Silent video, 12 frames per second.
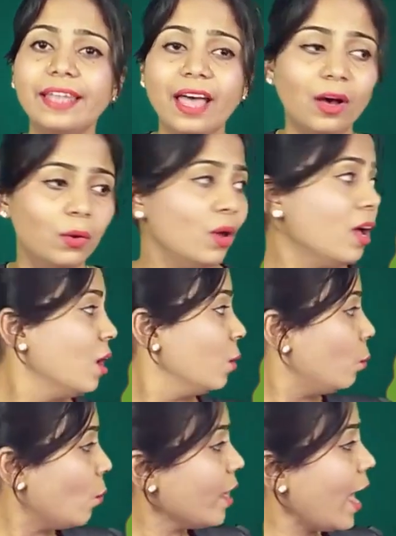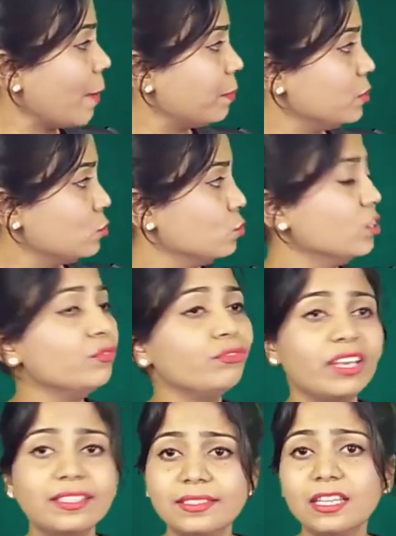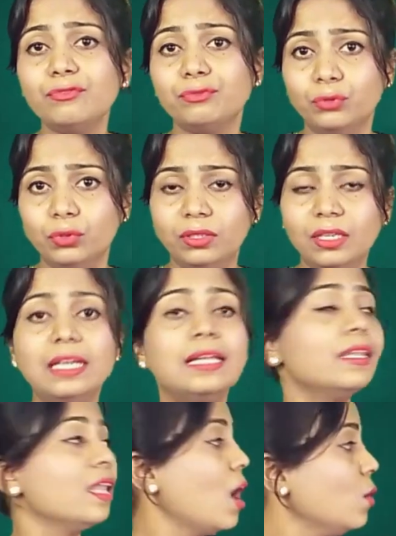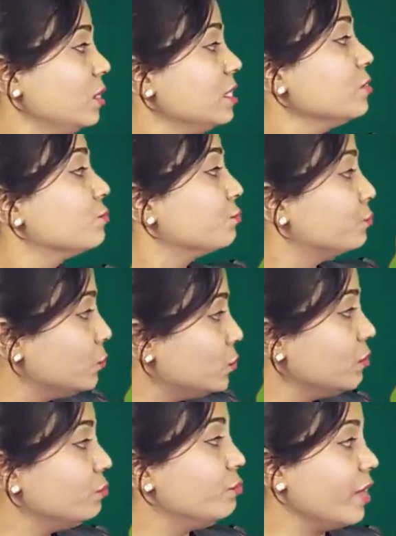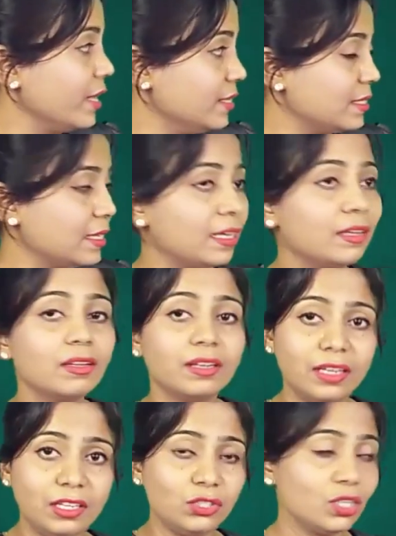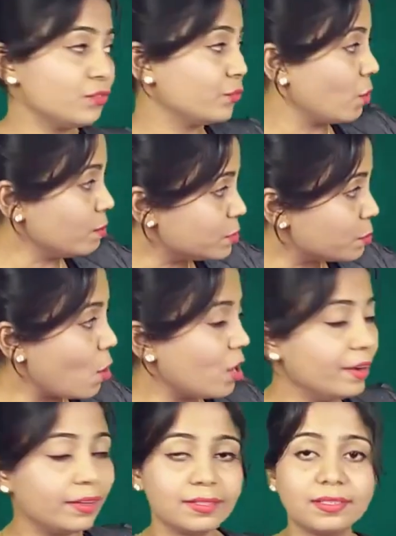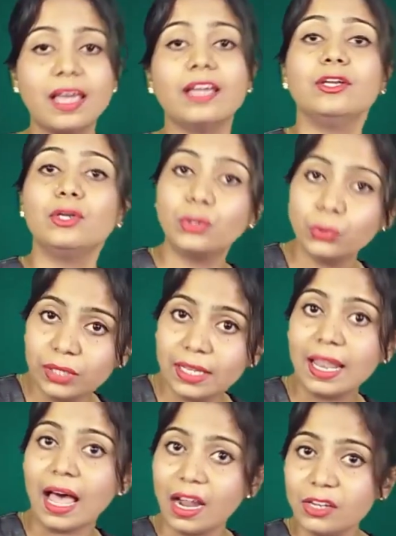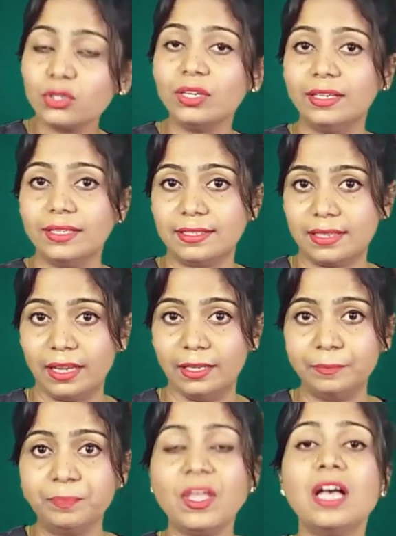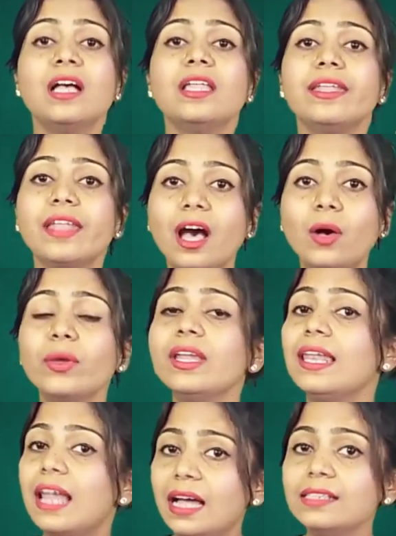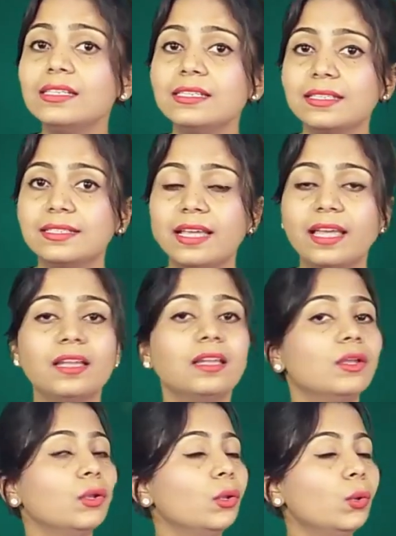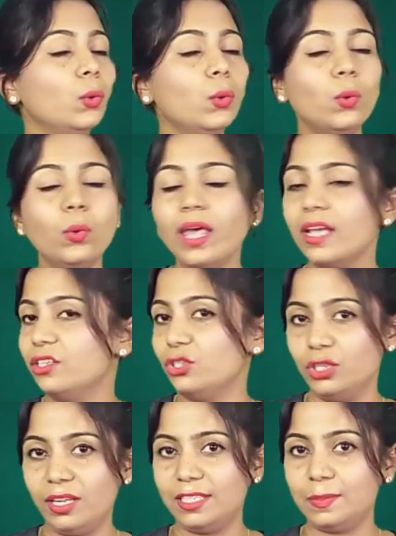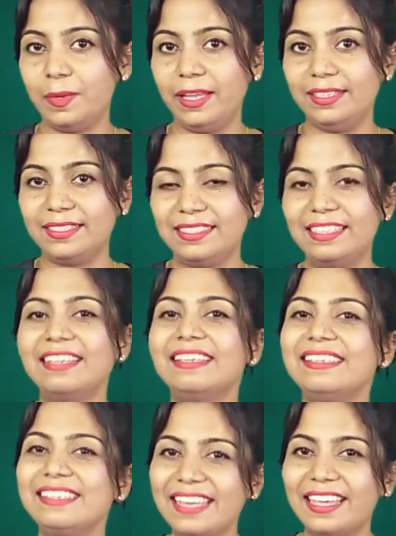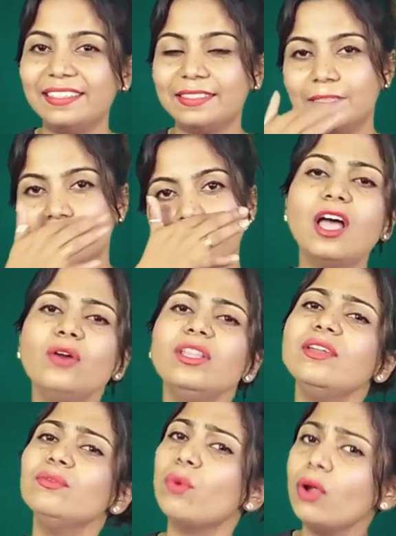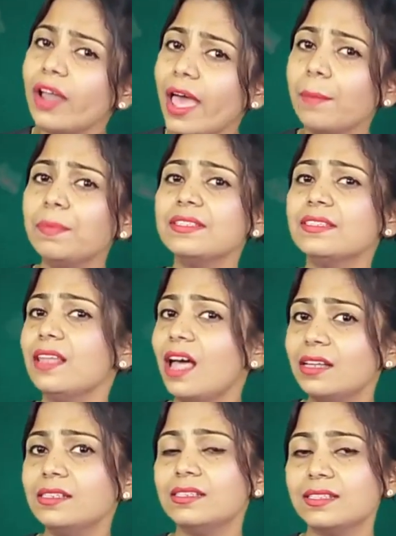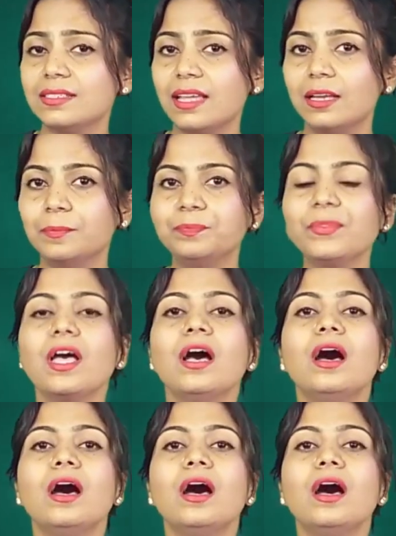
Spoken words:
Now, what happened to the wasted food? Now this food waste reaches from small intestine to the large intestine. Now in large intestine, no digestion takes place. Yes. Now then what happens in large intestine?